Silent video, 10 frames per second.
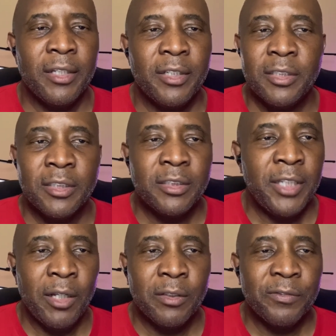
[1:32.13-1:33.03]
This
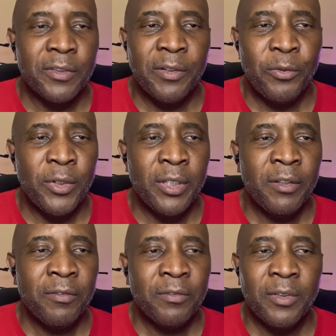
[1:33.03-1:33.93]
channel is for anyone.
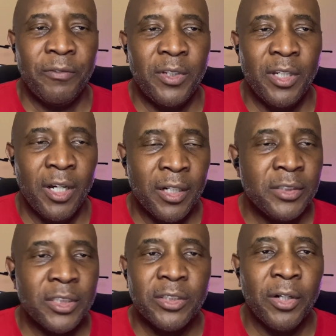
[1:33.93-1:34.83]
If you're
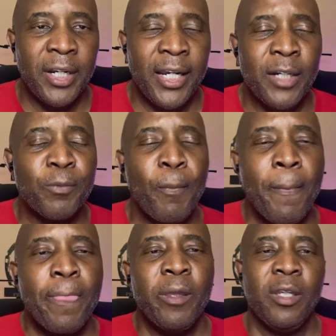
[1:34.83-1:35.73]
young, just starting out,
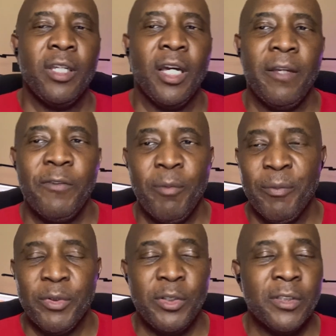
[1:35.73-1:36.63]
if you've
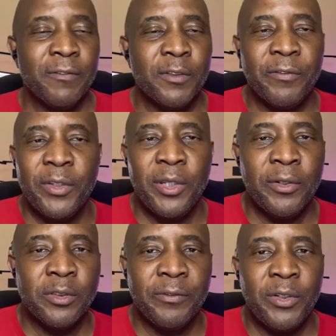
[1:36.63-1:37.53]
been producing for a few
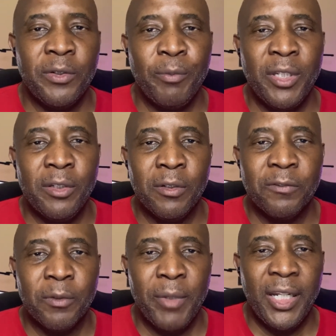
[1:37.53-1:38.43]
years, or if you've been doing
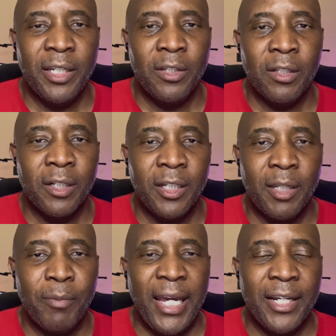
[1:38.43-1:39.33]
it for a minute and you're looking to
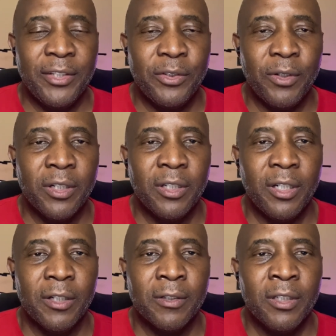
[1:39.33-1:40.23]
get back into it,
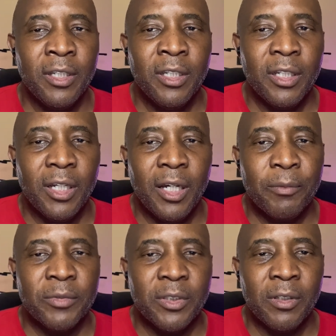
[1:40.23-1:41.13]

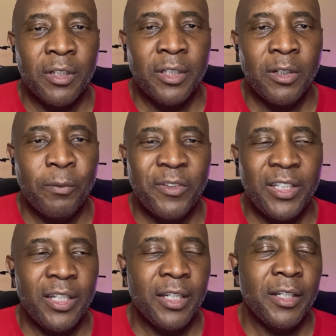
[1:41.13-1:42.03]
so looking to hopefully